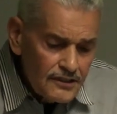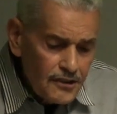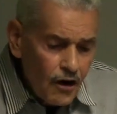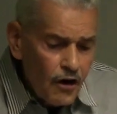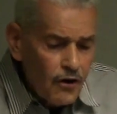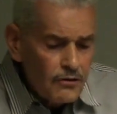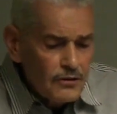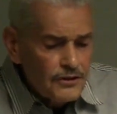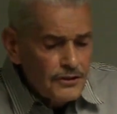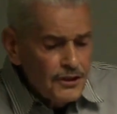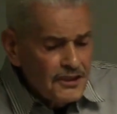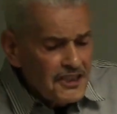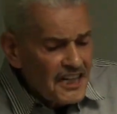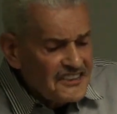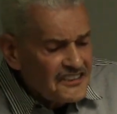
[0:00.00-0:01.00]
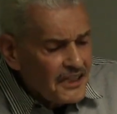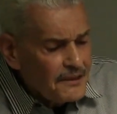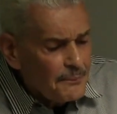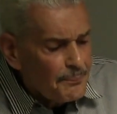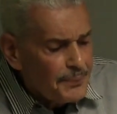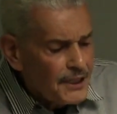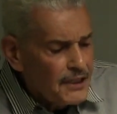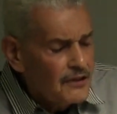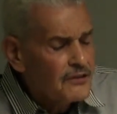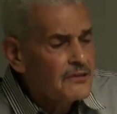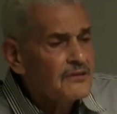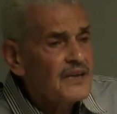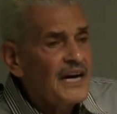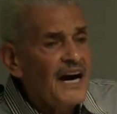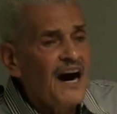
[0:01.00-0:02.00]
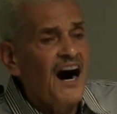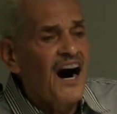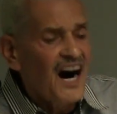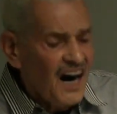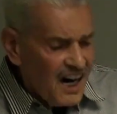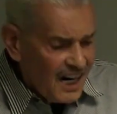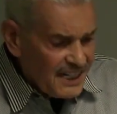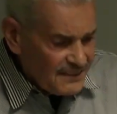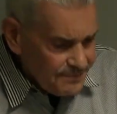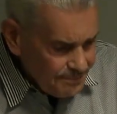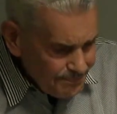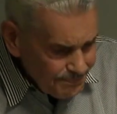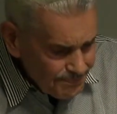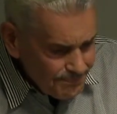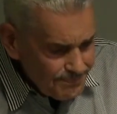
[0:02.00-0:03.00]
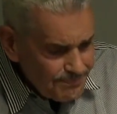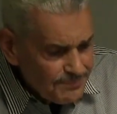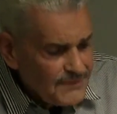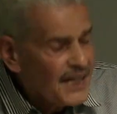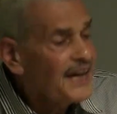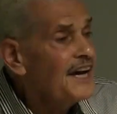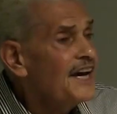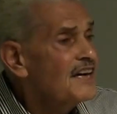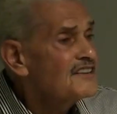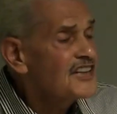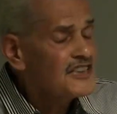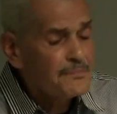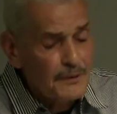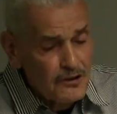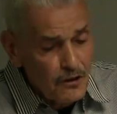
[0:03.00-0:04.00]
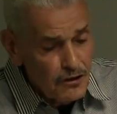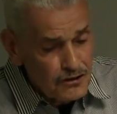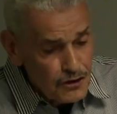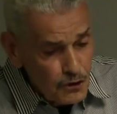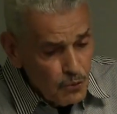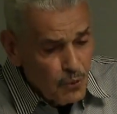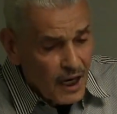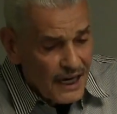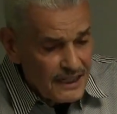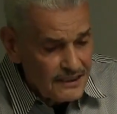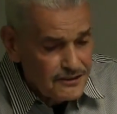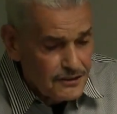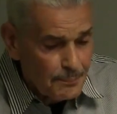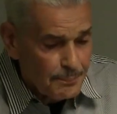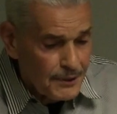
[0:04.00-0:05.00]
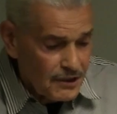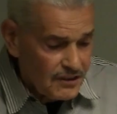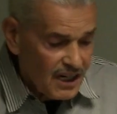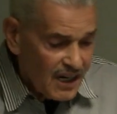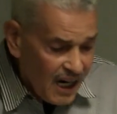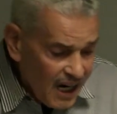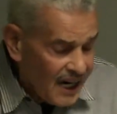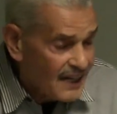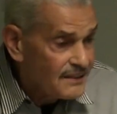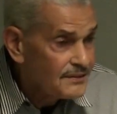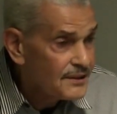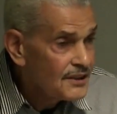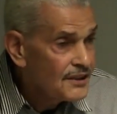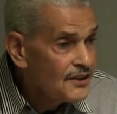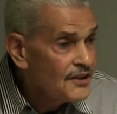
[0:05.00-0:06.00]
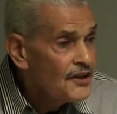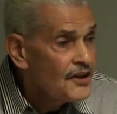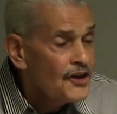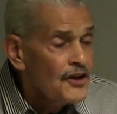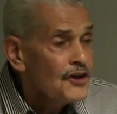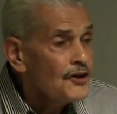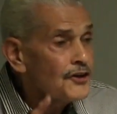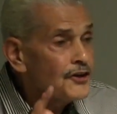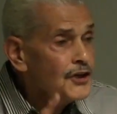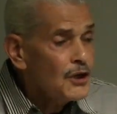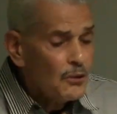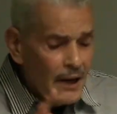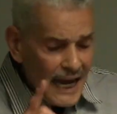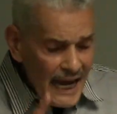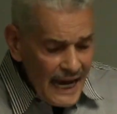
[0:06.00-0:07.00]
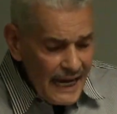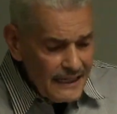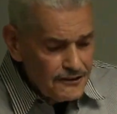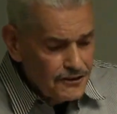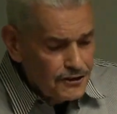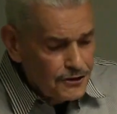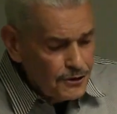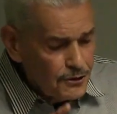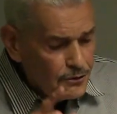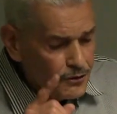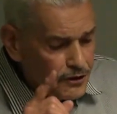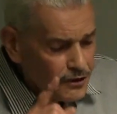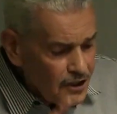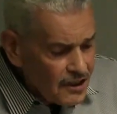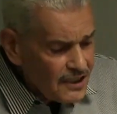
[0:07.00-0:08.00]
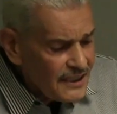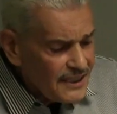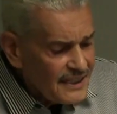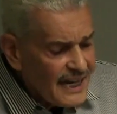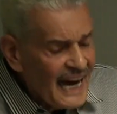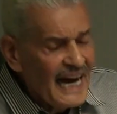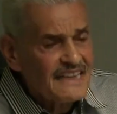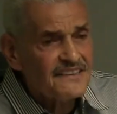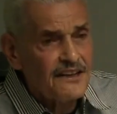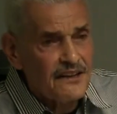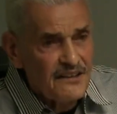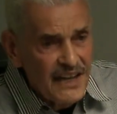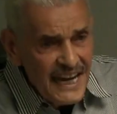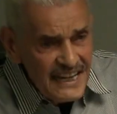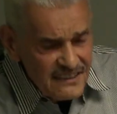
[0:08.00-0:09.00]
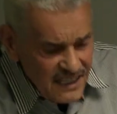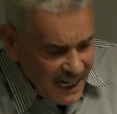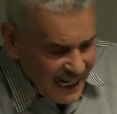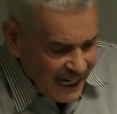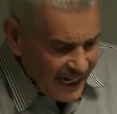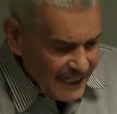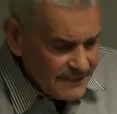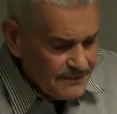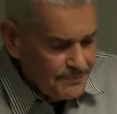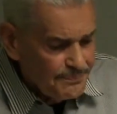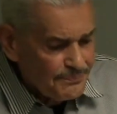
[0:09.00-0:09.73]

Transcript: So you just didn't build a hut here just because you wanted to build a hut. You had to look at the ley line,